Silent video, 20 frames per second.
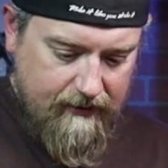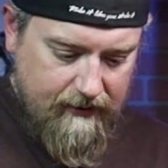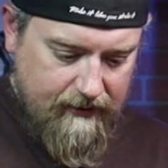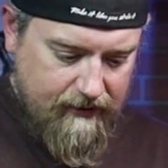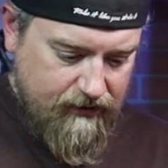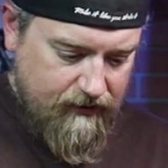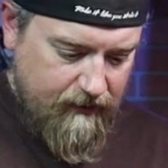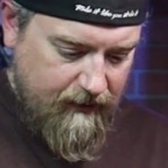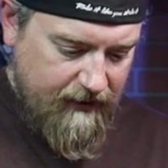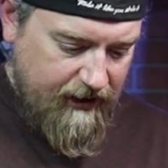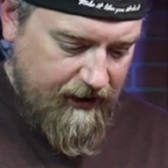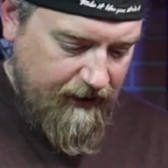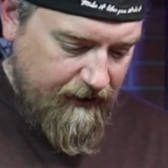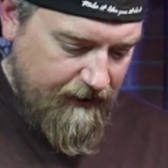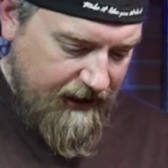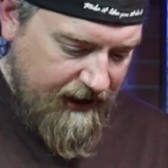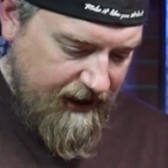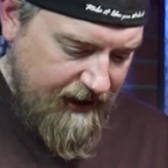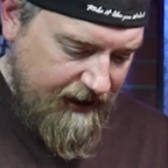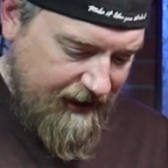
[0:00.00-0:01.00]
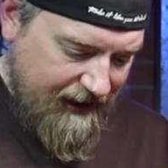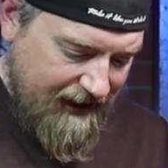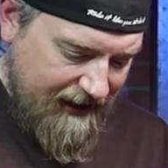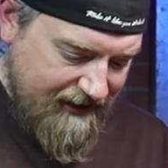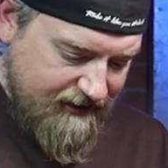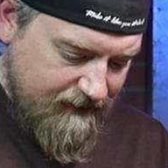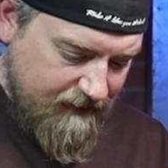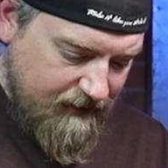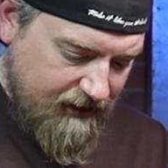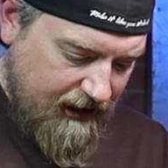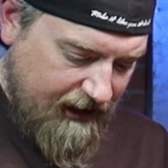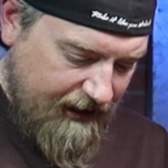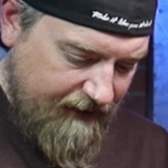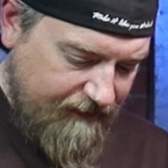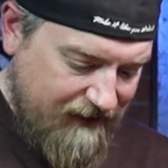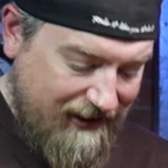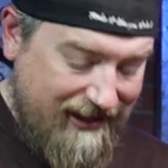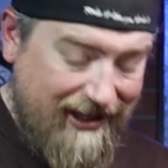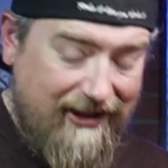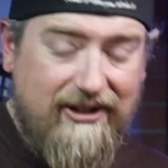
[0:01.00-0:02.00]
So we're going to go ahead and add some
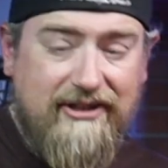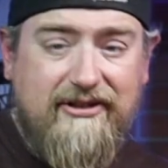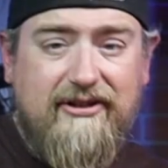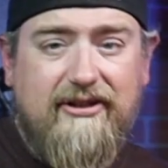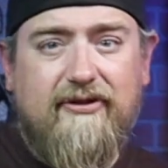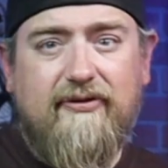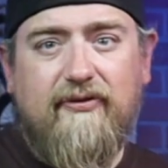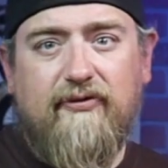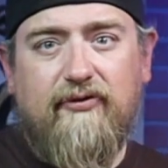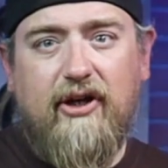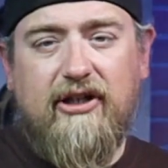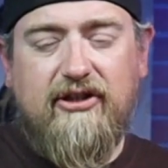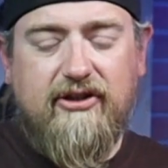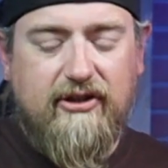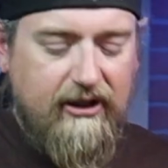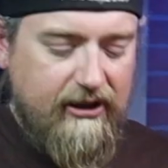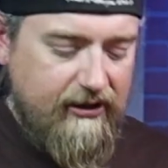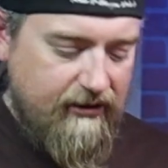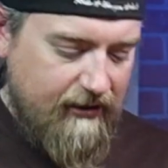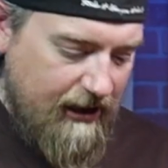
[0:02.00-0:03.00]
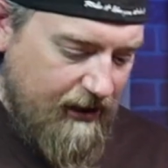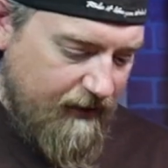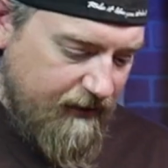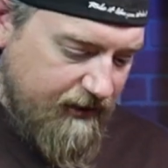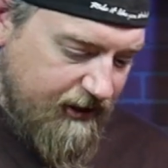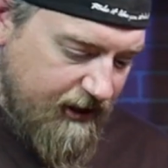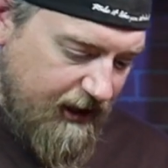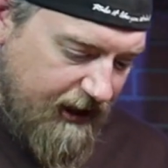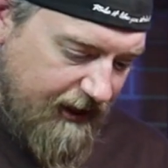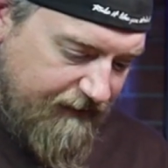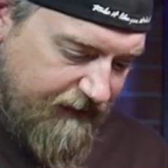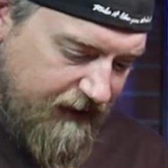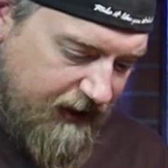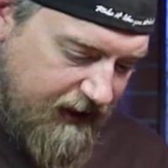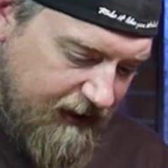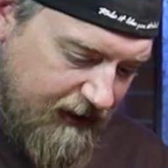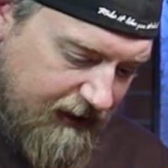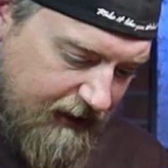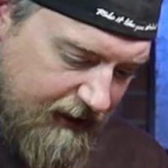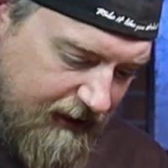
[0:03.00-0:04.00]
coffee. Now this is freshly ground coffee.